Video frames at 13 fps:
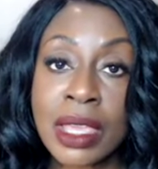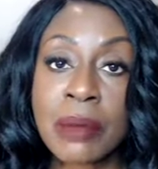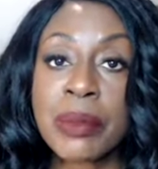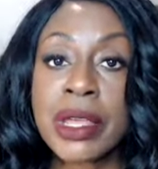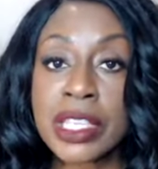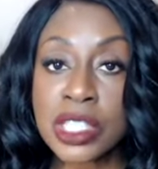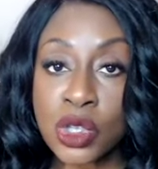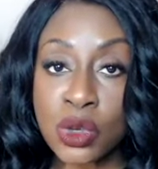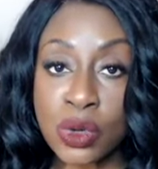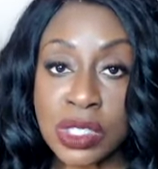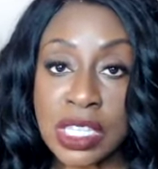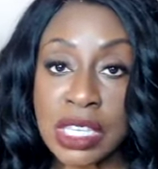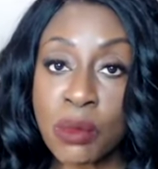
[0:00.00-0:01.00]
But as you're
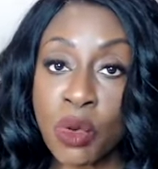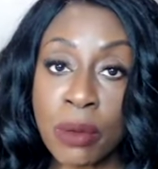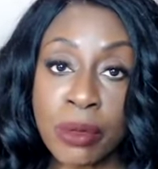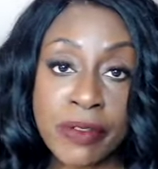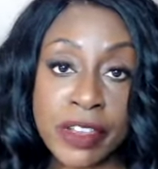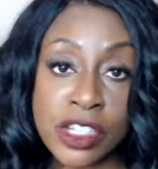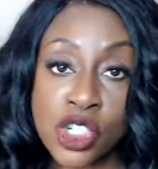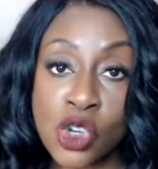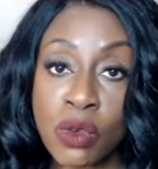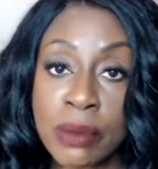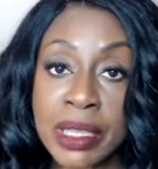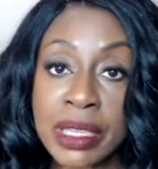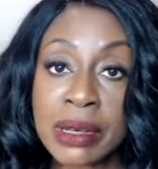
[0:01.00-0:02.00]
seeing more professional
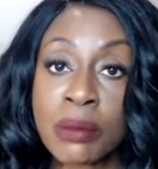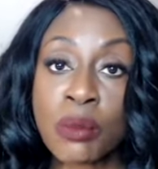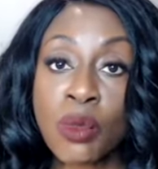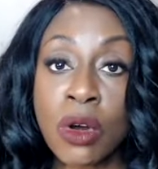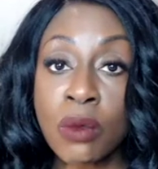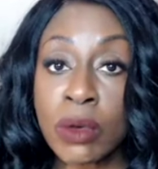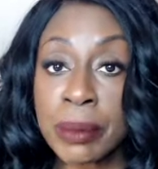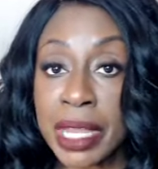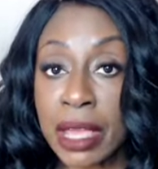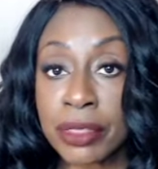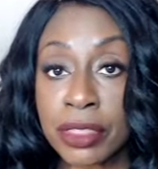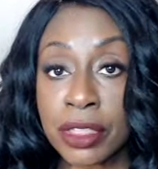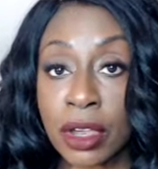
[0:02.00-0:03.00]
women, more women
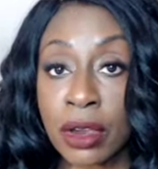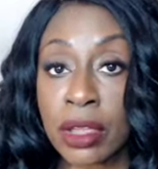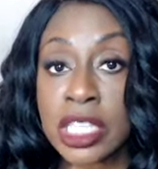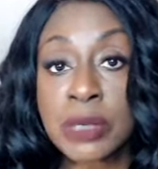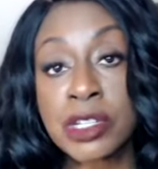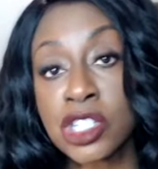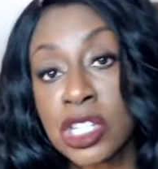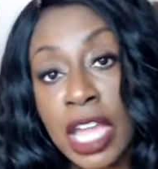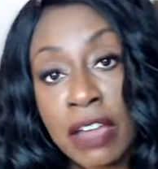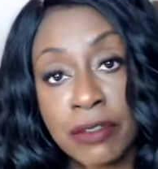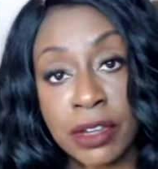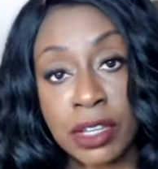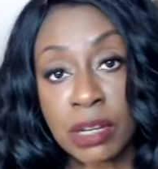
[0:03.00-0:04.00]
out there, especially
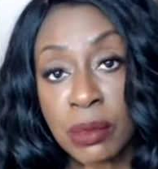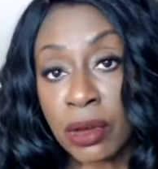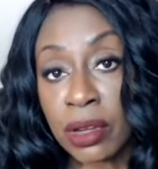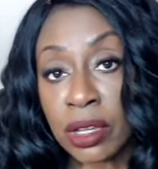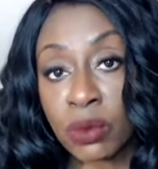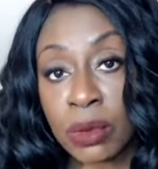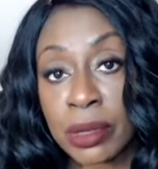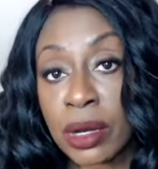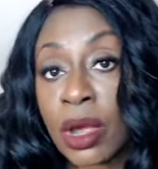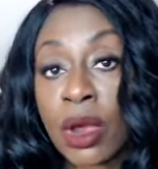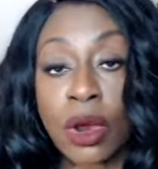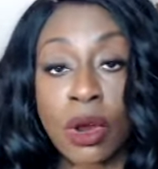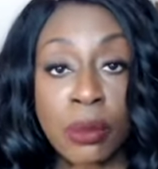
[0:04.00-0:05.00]
African American women
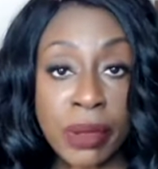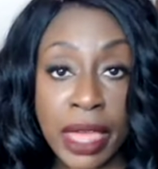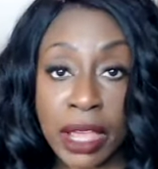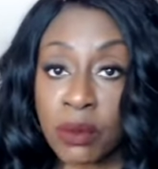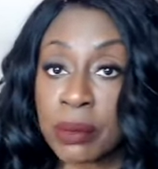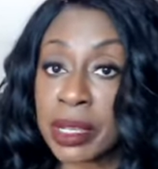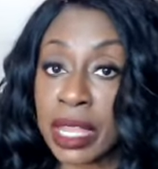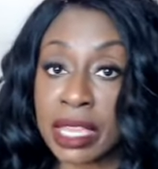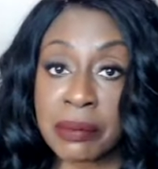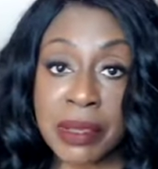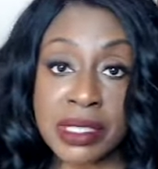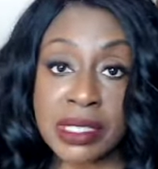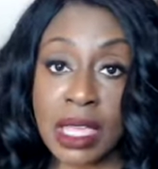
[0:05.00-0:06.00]
or Black women like
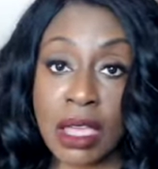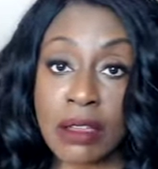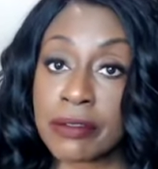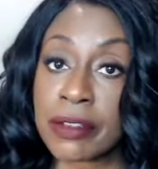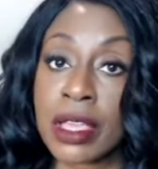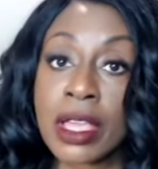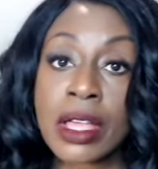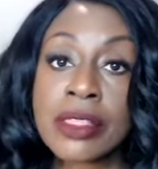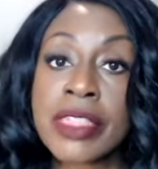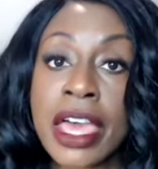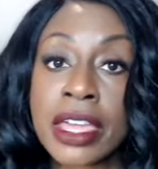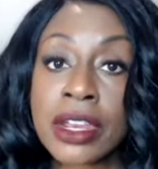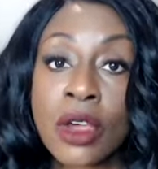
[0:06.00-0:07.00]
myself,
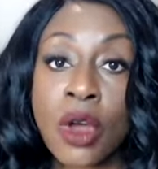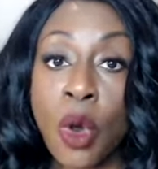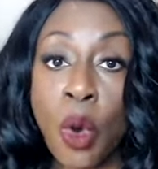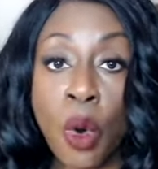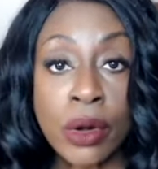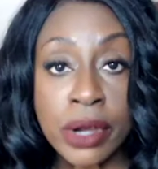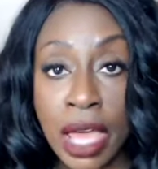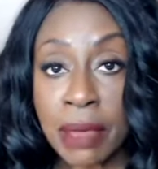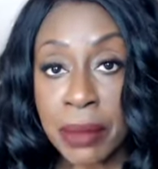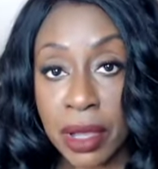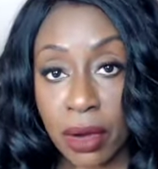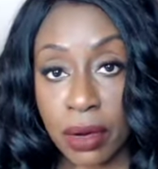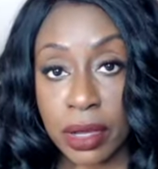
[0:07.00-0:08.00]
that are not
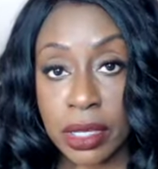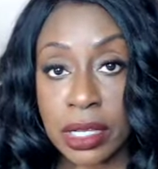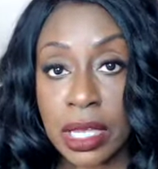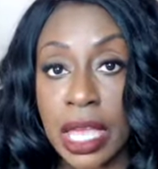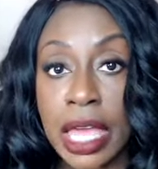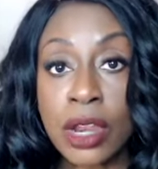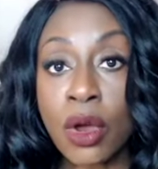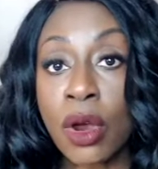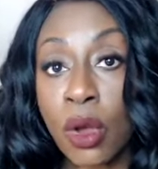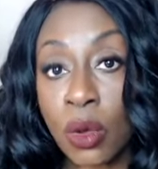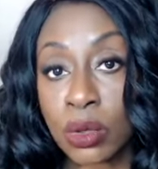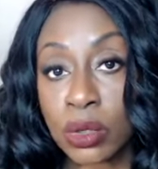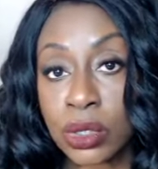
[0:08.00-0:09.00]
married and are
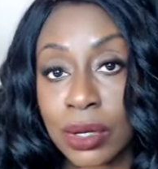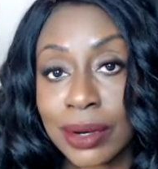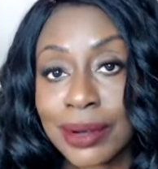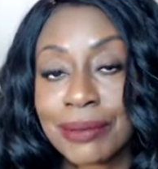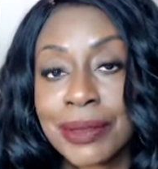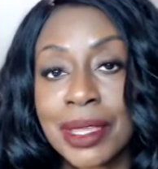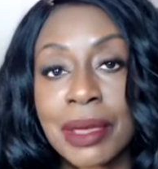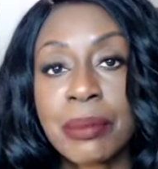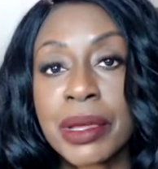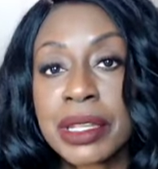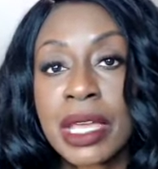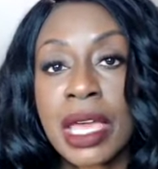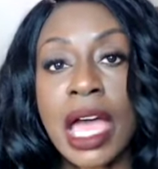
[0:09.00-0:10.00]
older.
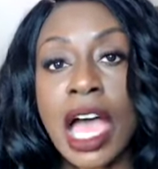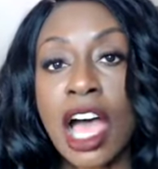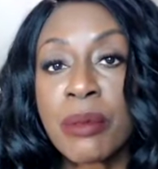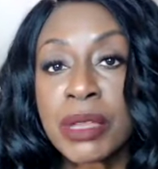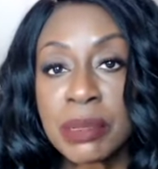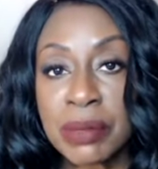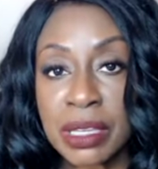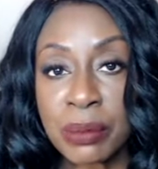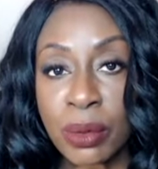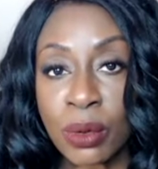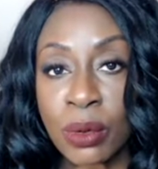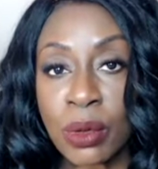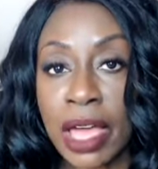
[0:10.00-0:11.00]
But how many
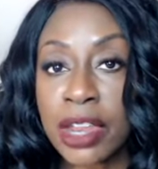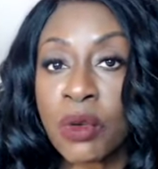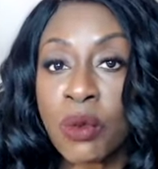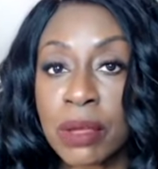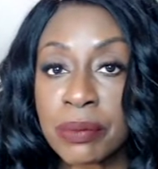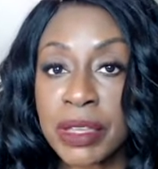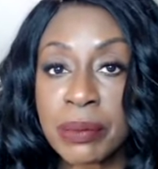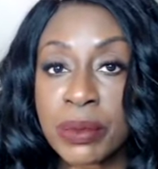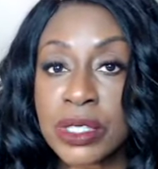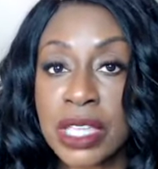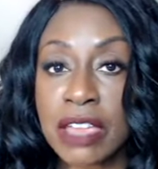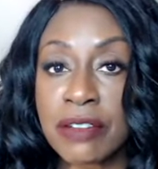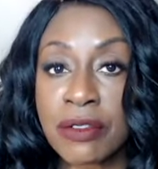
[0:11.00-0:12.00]
people, I don't want people
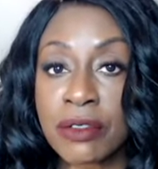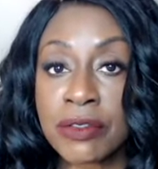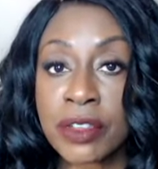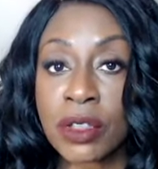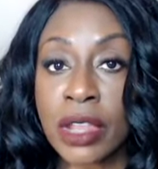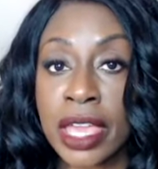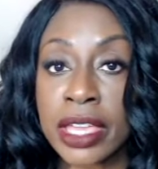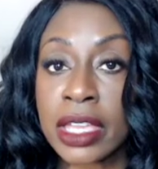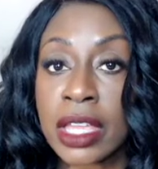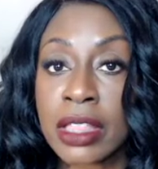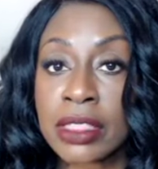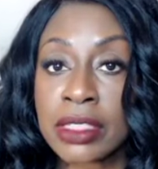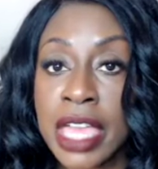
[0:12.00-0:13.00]
to ever feel like
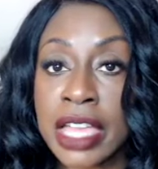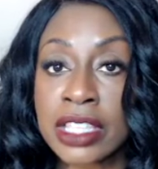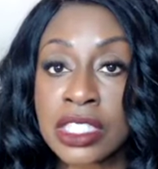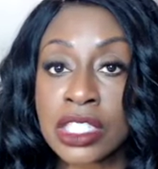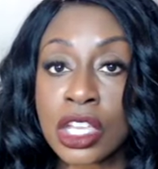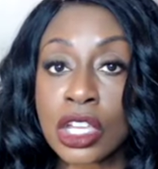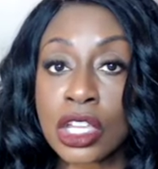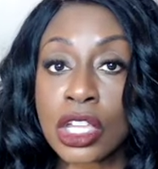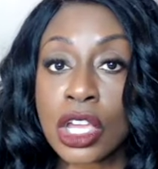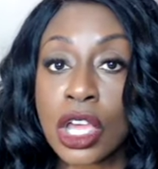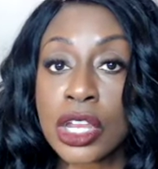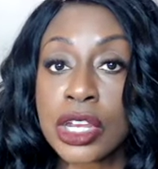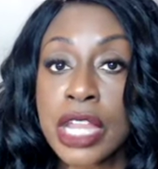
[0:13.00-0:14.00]
that's
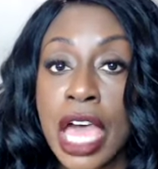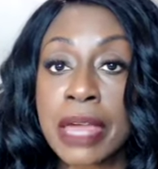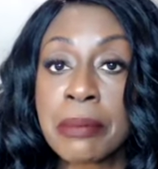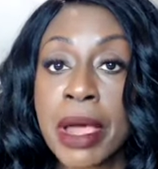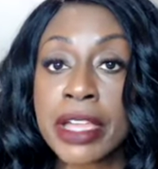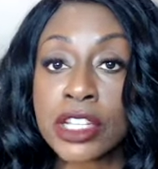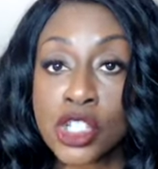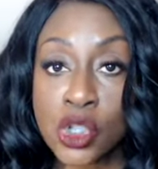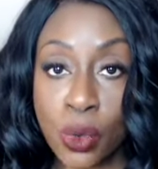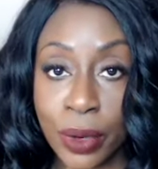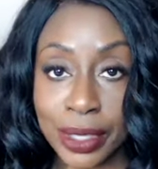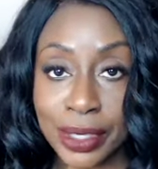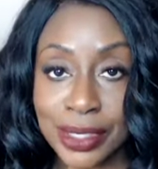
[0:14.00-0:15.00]
not my
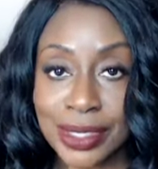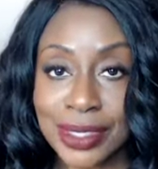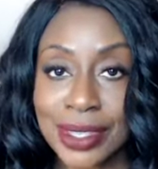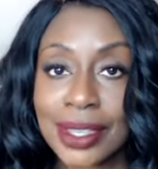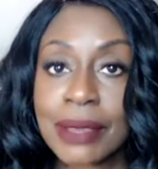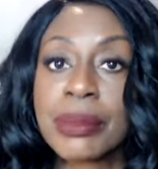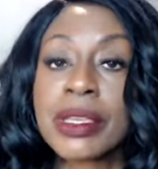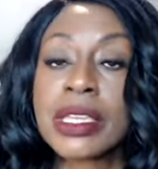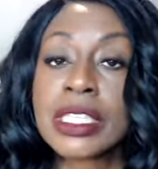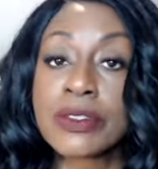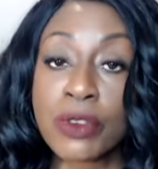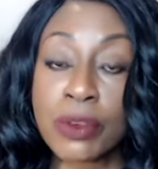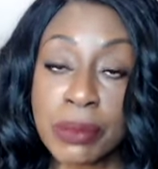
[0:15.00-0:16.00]
choice, because
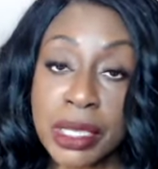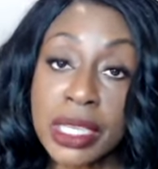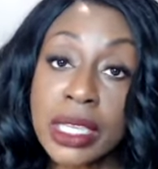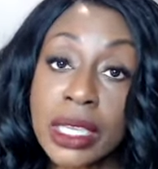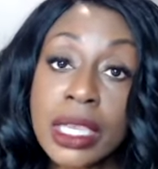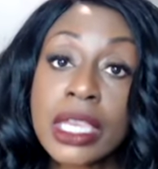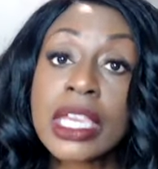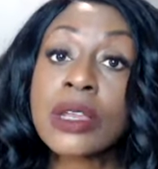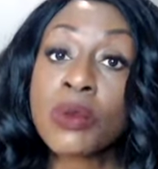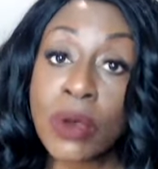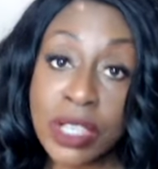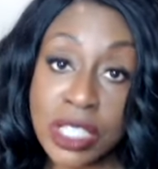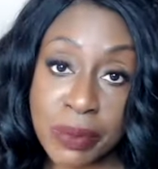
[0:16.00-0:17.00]
for me, it
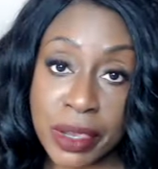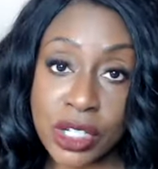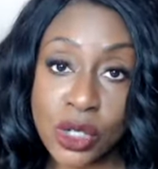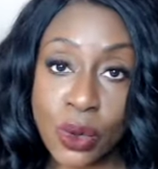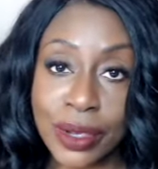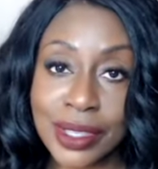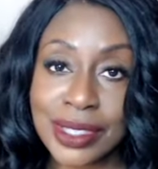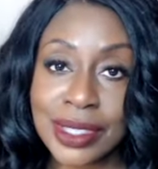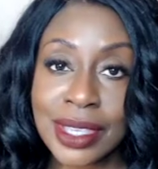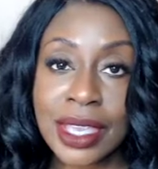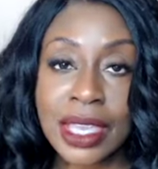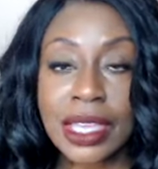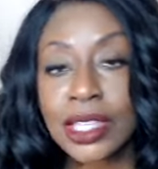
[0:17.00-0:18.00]
was my choice.
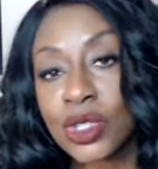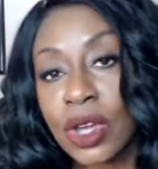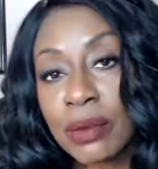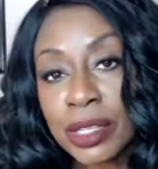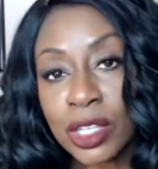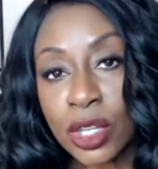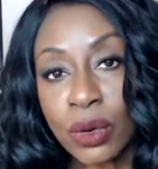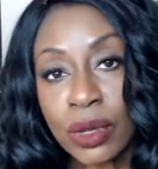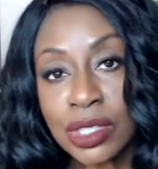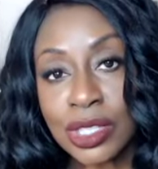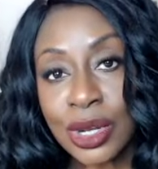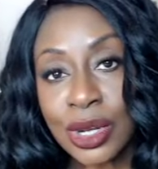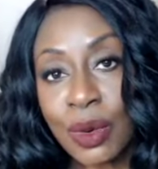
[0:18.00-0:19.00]
And so I'd be curious
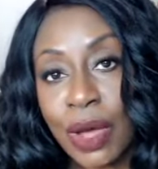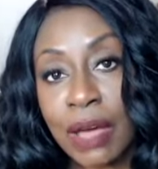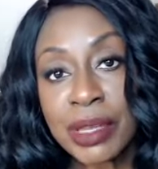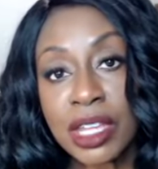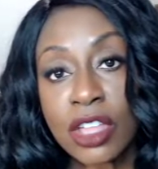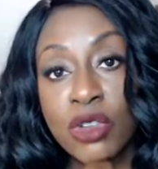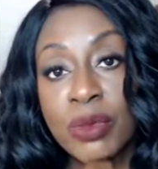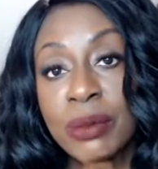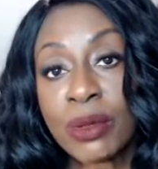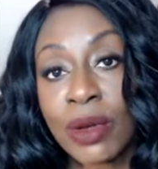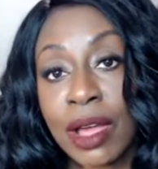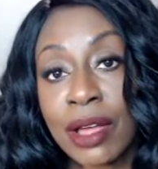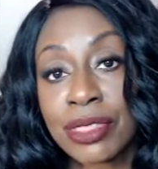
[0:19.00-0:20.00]
to know how many other people
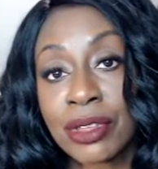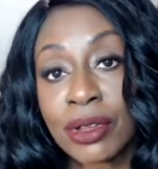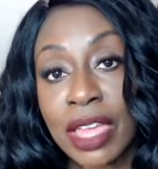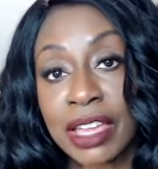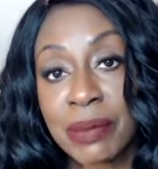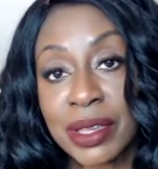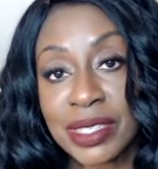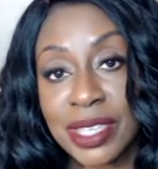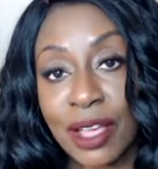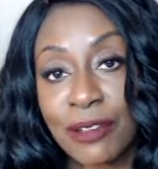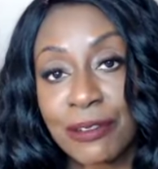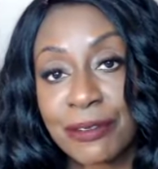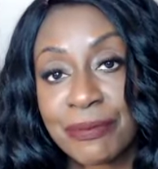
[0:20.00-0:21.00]
are out there like myself.